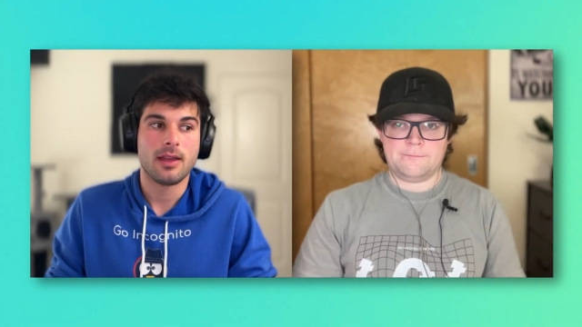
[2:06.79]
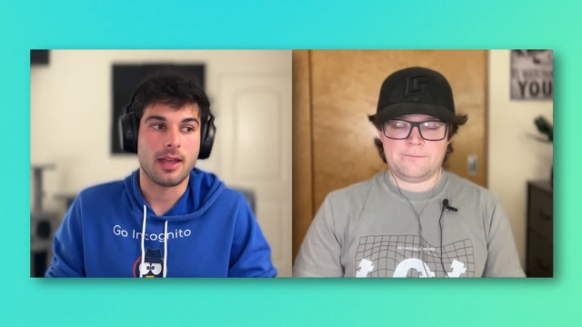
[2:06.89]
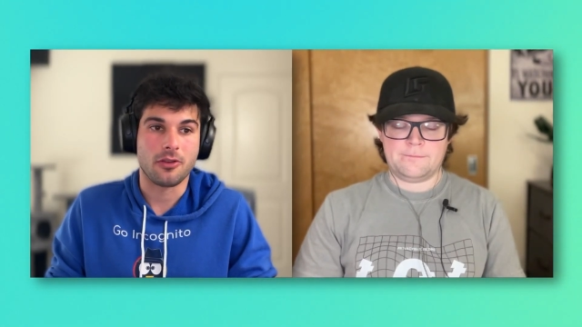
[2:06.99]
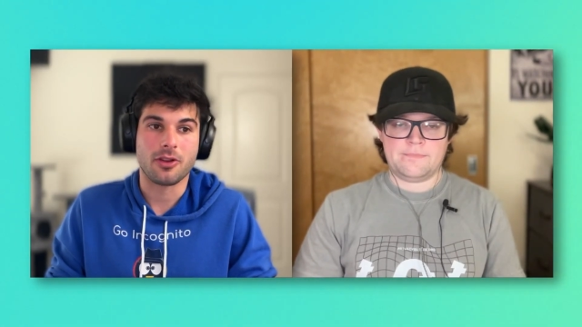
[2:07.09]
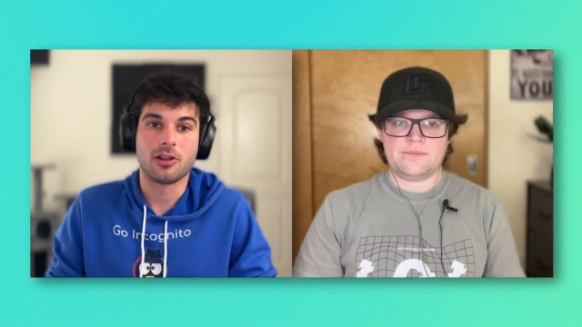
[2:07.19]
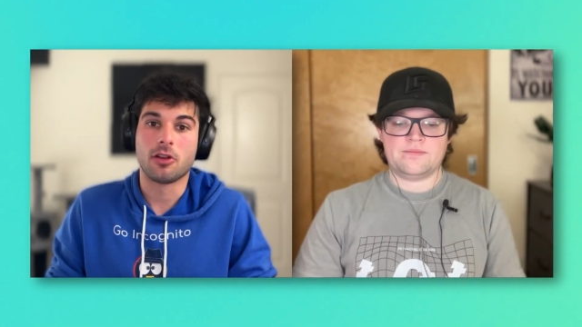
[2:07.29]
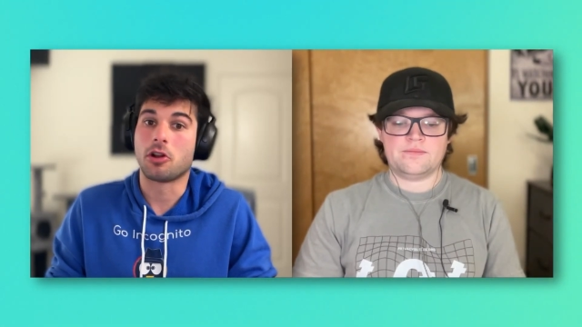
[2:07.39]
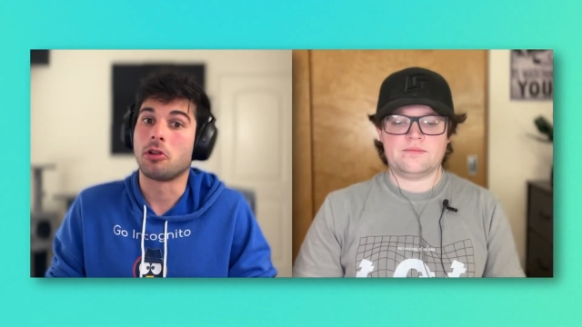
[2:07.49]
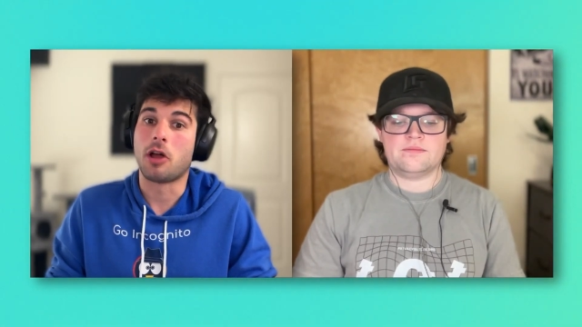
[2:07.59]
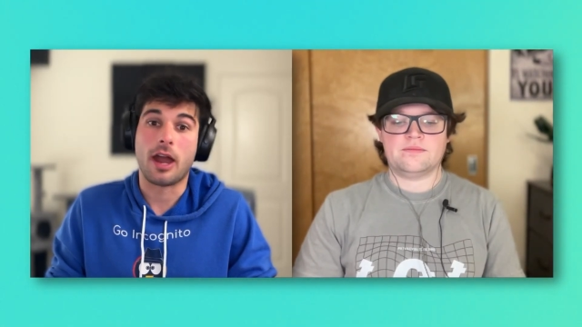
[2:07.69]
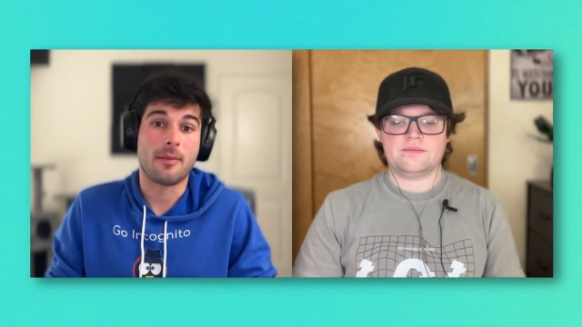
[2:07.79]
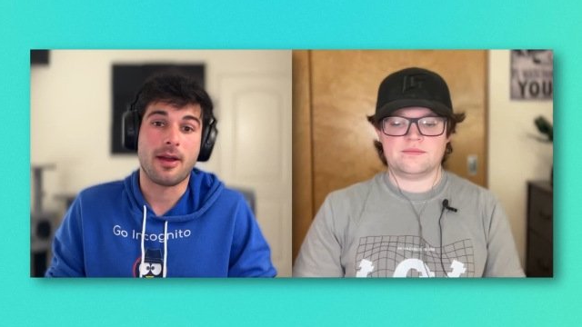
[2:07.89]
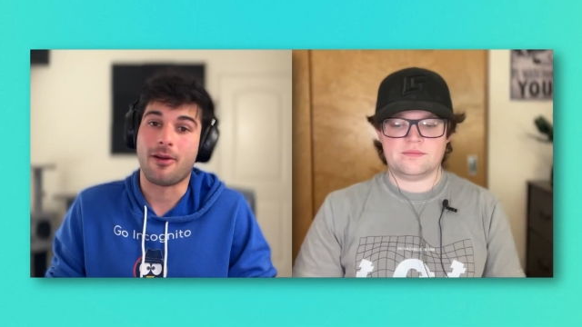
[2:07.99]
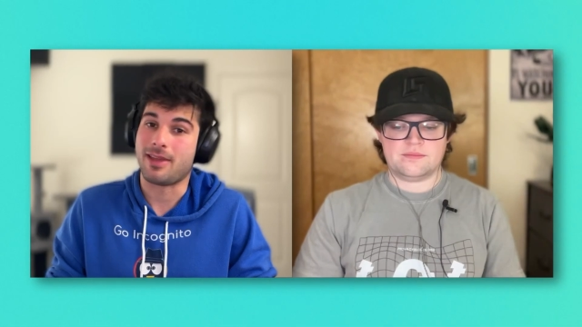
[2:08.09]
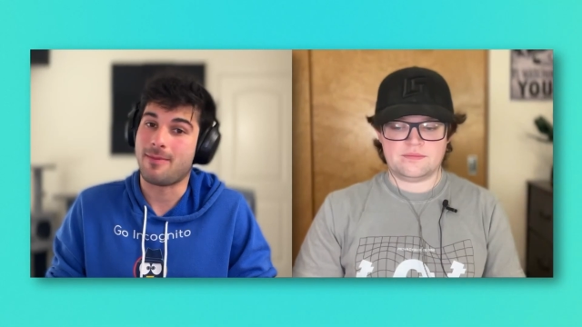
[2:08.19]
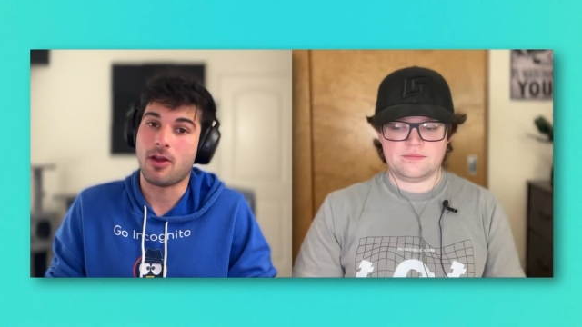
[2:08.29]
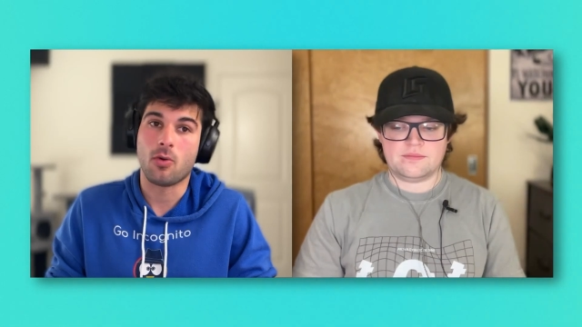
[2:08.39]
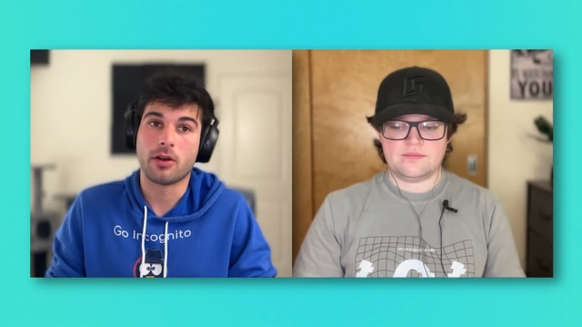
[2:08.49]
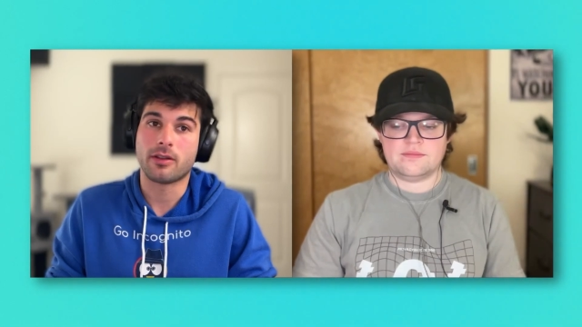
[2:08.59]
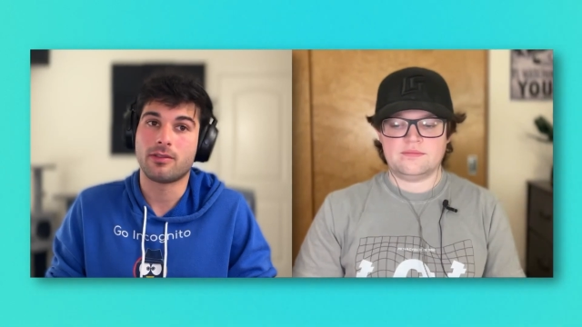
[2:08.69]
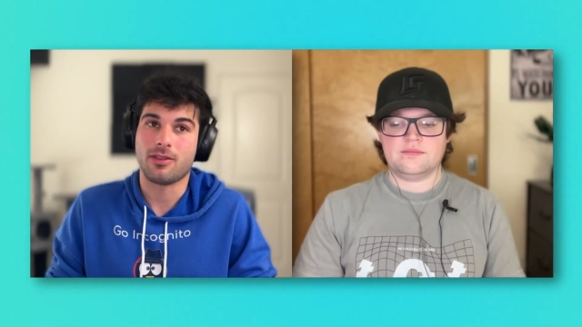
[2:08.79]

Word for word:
Speaker 1: And you're gonna learn a lot about how email works.